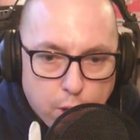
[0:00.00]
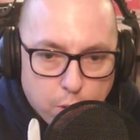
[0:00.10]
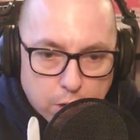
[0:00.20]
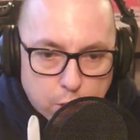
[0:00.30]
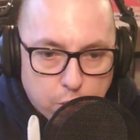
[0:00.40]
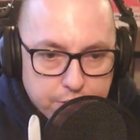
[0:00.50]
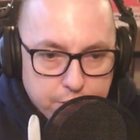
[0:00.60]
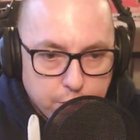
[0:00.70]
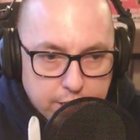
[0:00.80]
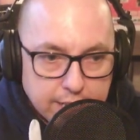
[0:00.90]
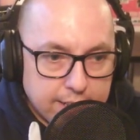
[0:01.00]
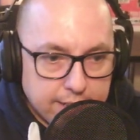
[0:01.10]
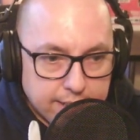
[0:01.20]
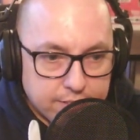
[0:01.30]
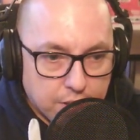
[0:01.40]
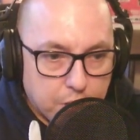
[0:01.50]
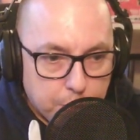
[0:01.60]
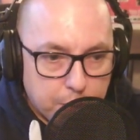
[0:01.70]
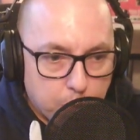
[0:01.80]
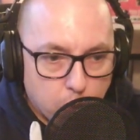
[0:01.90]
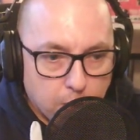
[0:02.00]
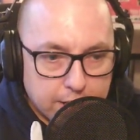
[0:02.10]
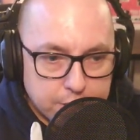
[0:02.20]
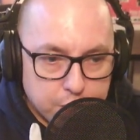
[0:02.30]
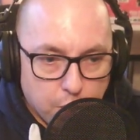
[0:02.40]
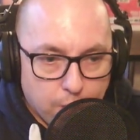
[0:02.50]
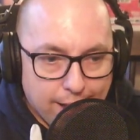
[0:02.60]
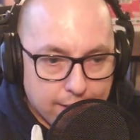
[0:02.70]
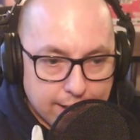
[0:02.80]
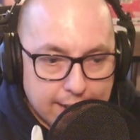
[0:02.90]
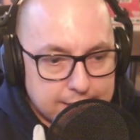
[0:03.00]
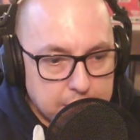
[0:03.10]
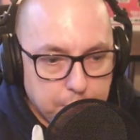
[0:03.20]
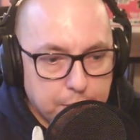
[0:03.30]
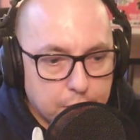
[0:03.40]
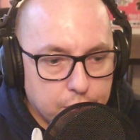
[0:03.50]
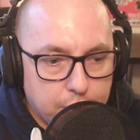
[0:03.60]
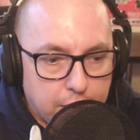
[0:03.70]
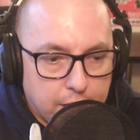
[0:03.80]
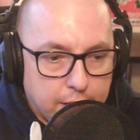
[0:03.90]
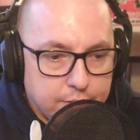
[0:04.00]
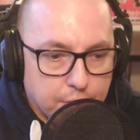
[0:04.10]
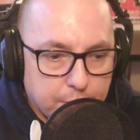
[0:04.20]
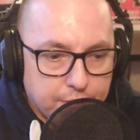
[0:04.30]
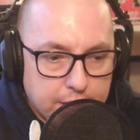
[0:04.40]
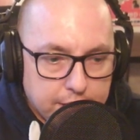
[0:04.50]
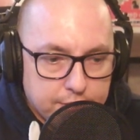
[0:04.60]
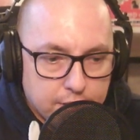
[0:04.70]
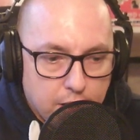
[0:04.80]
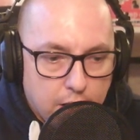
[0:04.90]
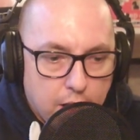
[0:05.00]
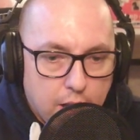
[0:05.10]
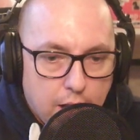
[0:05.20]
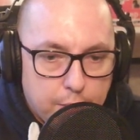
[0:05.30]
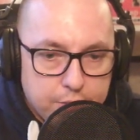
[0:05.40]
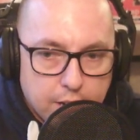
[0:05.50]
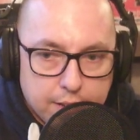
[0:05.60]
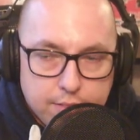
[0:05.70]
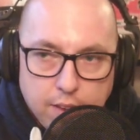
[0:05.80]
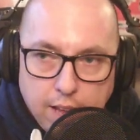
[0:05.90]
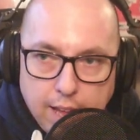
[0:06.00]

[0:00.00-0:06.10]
we're going to get into this a little bit more and show how to actually build some of these uh, objects.